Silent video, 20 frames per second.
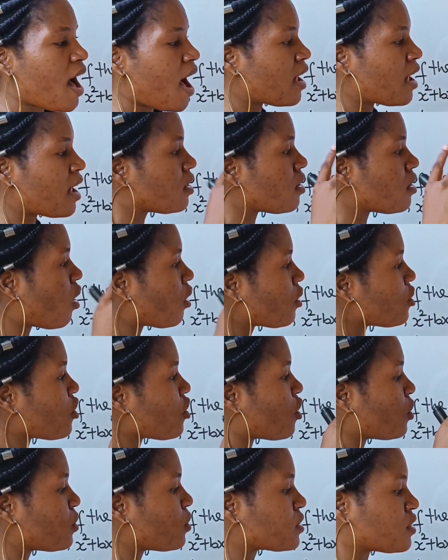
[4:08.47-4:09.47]
and on
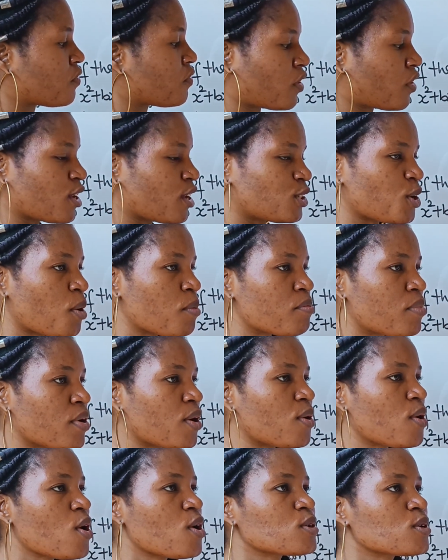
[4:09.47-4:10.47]
your notification
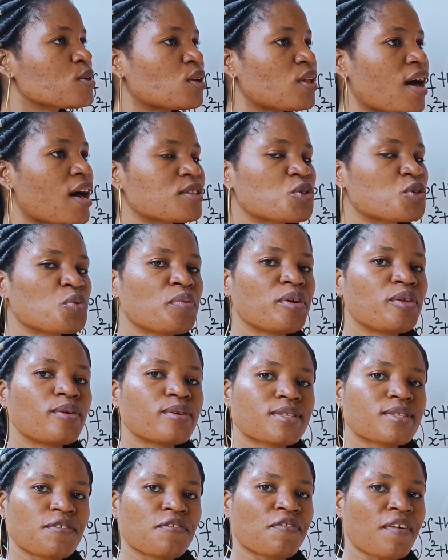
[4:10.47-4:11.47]
bell so that you'll be
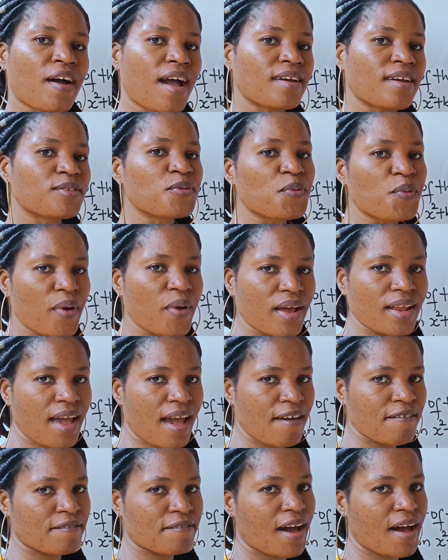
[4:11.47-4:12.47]
notified
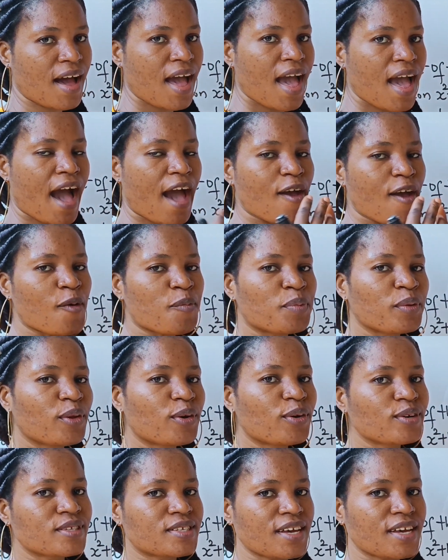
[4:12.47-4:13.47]
whenever I
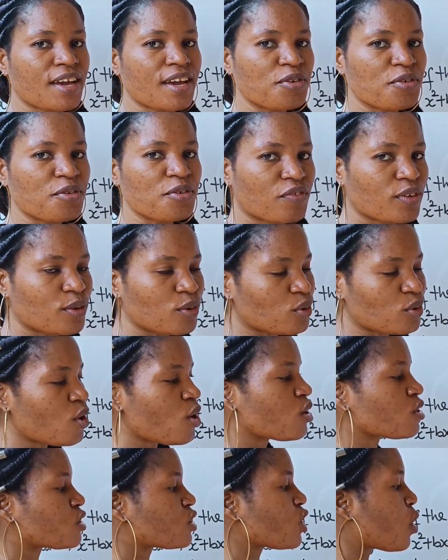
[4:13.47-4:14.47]
upload a new video.
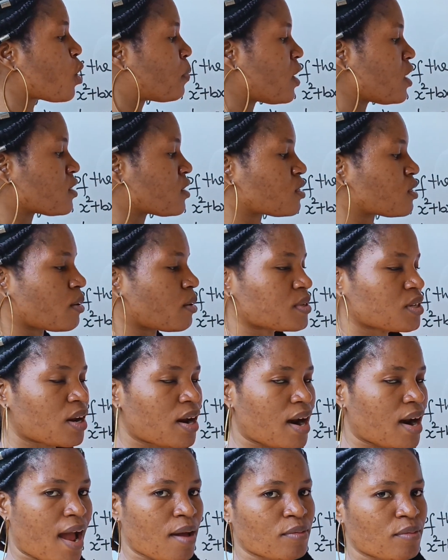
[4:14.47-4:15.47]
So please
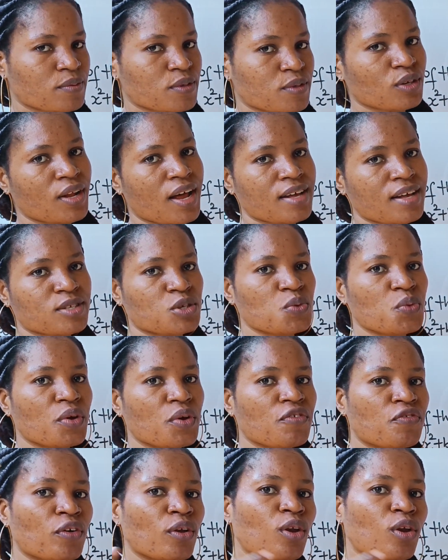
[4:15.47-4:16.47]
subscribe so that you
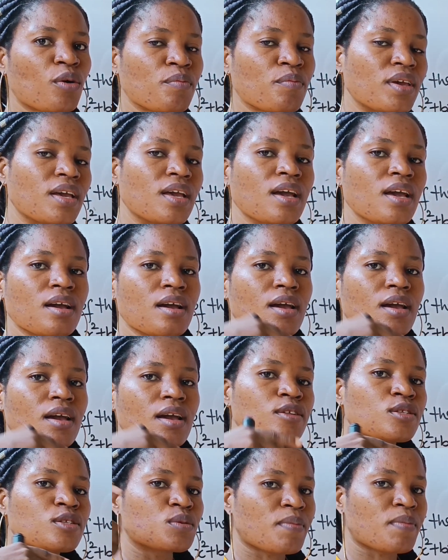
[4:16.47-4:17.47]
will follow me
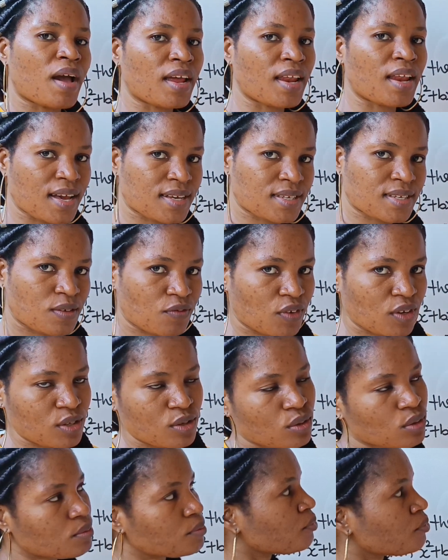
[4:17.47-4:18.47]
into my next
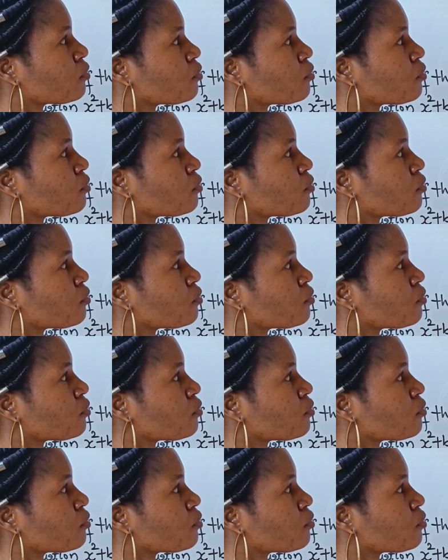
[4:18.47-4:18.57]
video.